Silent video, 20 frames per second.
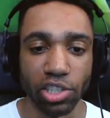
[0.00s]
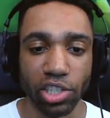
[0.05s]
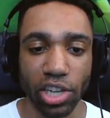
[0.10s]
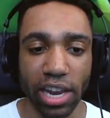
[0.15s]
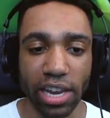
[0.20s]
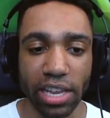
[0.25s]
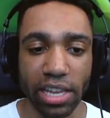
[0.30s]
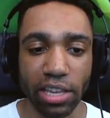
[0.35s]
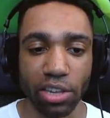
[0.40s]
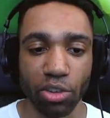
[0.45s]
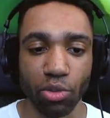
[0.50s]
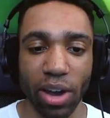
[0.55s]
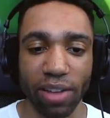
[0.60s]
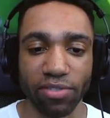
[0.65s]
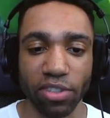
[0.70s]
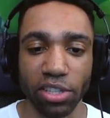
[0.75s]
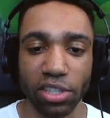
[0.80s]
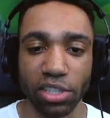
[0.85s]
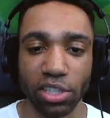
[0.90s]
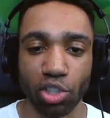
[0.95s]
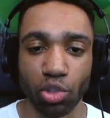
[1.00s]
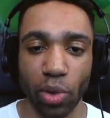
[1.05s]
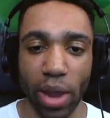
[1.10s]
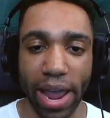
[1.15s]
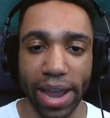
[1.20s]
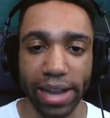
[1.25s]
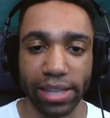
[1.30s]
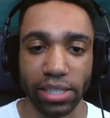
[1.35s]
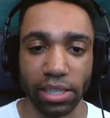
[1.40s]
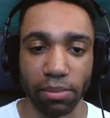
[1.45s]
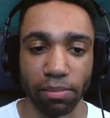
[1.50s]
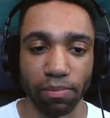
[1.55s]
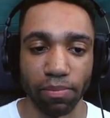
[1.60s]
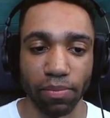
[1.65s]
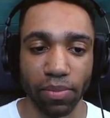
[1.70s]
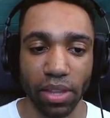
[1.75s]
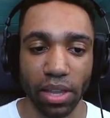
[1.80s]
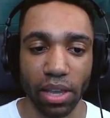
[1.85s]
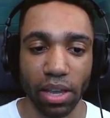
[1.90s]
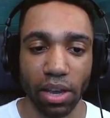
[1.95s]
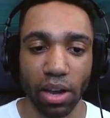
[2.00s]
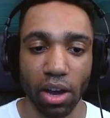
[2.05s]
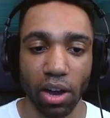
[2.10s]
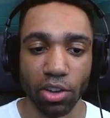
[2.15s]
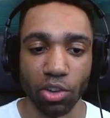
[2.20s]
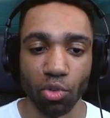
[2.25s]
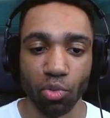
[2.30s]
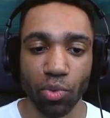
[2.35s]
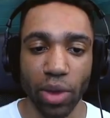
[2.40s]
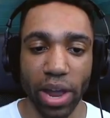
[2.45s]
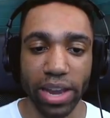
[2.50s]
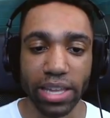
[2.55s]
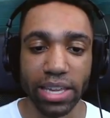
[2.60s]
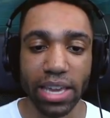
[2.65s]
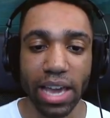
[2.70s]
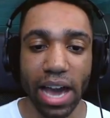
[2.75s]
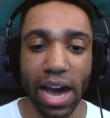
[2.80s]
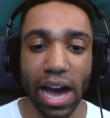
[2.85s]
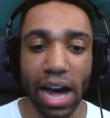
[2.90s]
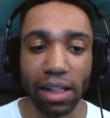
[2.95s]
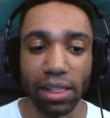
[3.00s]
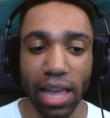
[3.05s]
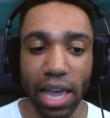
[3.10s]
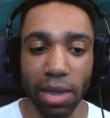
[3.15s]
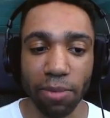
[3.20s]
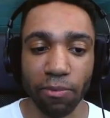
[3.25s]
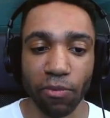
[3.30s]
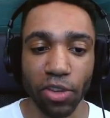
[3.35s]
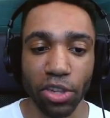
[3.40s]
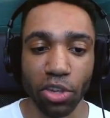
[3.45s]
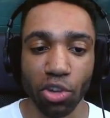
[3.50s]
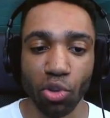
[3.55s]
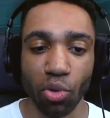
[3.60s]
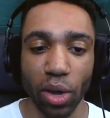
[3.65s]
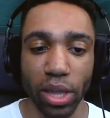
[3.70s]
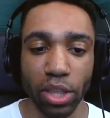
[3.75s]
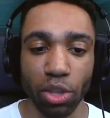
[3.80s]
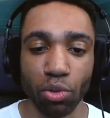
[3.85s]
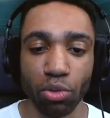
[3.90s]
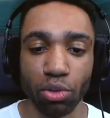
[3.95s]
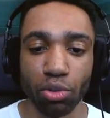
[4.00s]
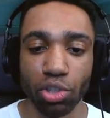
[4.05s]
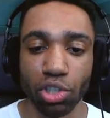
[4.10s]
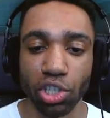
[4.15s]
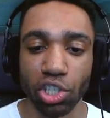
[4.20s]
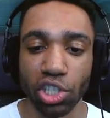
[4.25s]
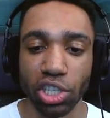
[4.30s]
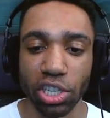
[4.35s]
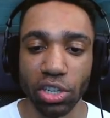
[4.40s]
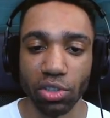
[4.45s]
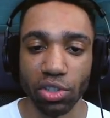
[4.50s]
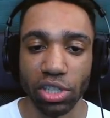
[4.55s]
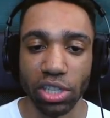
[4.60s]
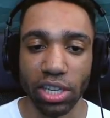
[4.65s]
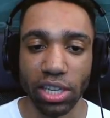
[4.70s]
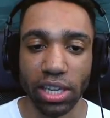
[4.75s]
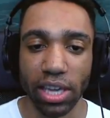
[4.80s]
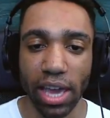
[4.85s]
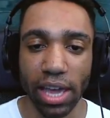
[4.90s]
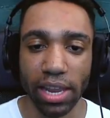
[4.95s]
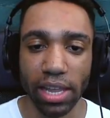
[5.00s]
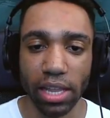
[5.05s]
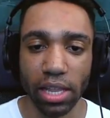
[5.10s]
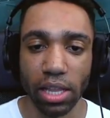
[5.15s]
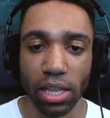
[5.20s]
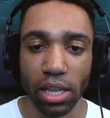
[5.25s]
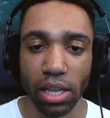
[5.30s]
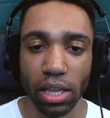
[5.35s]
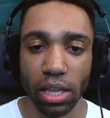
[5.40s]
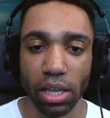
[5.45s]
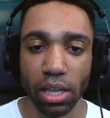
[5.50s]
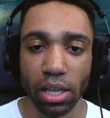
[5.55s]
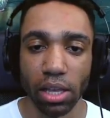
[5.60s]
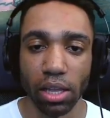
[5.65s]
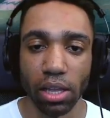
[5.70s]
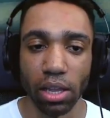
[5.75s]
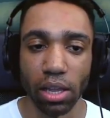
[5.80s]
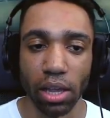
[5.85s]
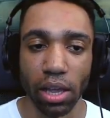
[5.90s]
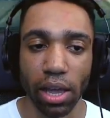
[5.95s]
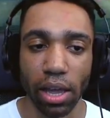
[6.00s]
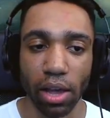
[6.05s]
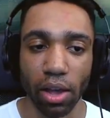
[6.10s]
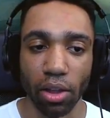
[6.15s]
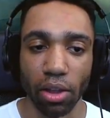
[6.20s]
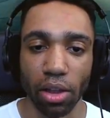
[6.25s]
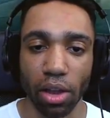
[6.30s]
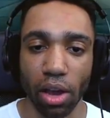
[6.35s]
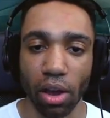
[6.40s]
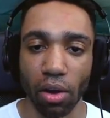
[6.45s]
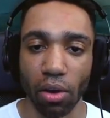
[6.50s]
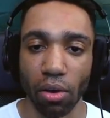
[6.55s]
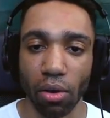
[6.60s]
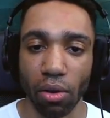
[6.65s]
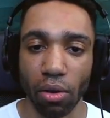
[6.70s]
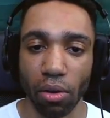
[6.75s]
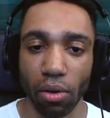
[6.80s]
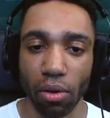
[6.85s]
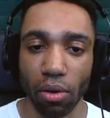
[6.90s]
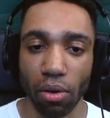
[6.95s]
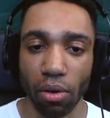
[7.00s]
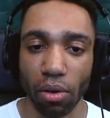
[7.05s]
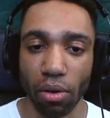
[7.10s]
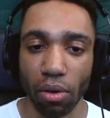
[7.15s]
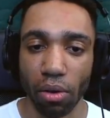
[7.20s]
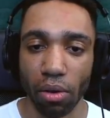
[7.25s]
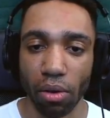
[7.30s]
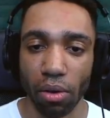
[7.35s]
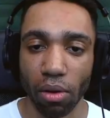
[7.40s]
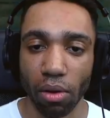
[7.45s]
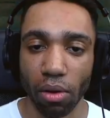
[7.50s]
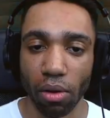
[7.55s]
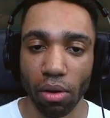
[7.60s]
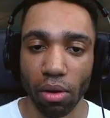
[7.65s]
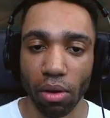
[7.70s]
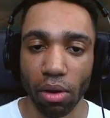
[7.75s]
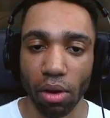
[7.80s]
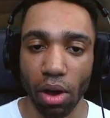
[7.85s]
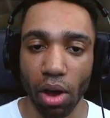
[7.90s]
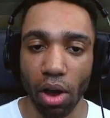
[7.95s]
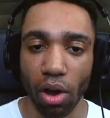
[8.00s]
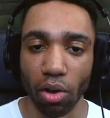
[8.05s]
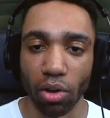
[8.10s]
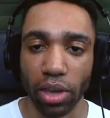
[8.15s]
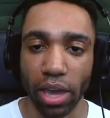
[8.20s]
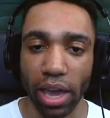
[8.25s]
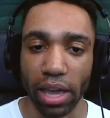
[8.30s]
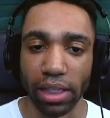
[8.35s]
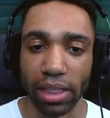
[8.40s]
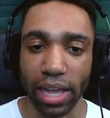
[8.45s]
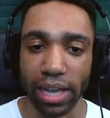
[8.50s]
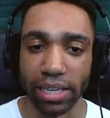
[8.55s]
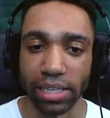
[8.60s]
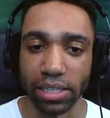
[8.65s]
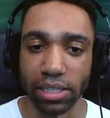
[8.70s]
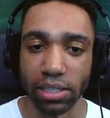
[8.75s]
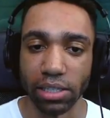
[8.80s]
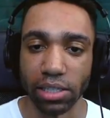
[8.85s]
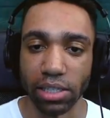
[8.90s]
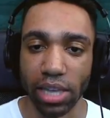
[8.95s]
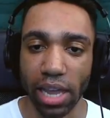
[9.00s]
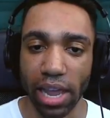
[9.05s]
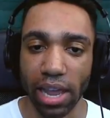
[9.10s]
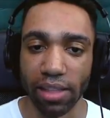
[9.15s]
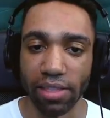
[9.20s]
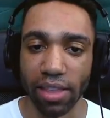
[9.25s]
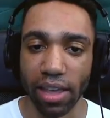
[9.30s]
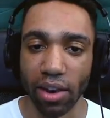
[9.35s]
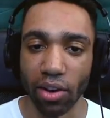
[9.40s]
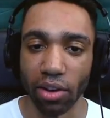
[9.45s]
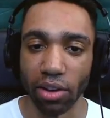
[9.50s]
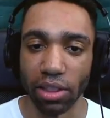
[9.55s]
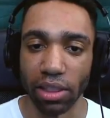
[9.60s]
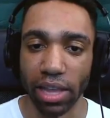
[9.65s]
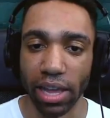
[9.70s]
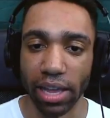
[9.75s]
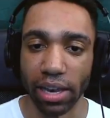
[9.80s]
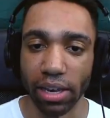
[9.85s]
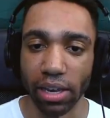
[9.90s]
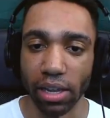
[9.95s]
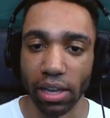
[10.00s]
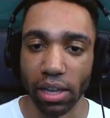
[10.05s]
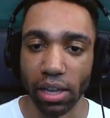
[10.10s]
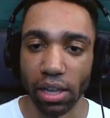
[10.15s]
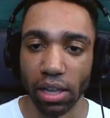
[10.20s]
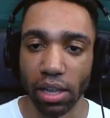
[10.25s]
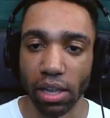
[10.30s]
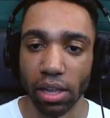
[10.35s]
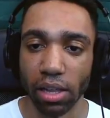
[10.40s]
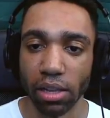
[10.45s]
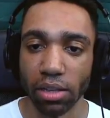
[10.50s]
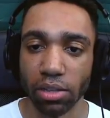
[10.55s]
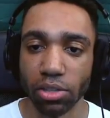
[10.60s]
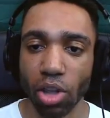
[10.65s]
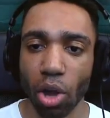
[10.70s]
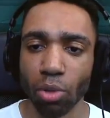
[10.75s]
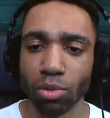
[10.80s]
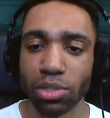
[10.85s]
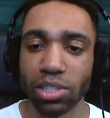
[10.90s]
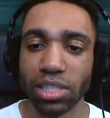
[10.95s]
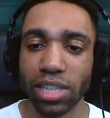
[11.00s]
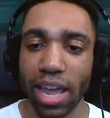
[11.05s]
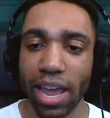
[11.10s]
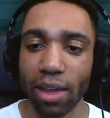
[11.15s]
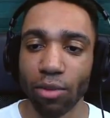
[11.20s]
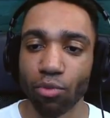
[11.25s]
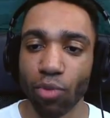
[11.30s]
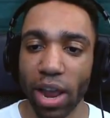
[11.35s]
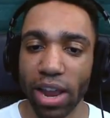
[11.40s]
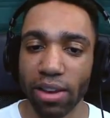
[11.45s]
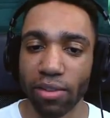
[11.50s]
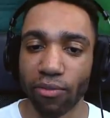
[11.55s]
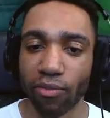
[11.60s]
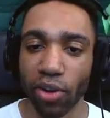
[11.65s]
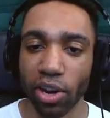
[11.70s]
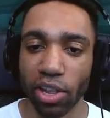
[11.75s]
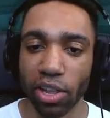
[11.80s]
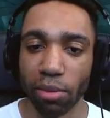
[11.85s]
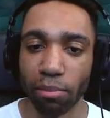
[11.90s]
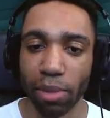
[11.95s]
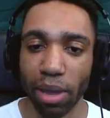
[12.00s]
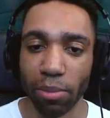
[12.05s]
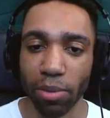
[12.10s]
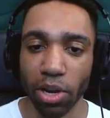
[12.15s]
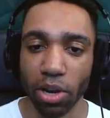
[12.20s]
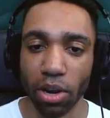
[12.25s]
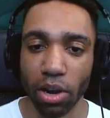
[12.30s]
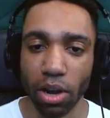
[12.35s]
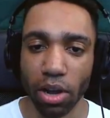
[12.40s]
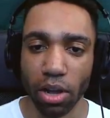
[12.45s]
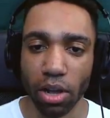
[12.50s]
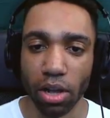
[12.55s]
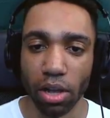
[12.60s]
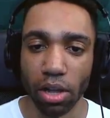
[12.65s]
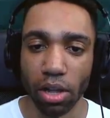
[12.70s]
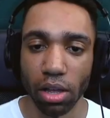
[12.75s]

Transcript: JD, you have to distract him. Are you ready? I'll aim for you and you use your shield. Do you get it? Hell no. Okay, like stand there and let... Don't stand right in front of him, baby girl.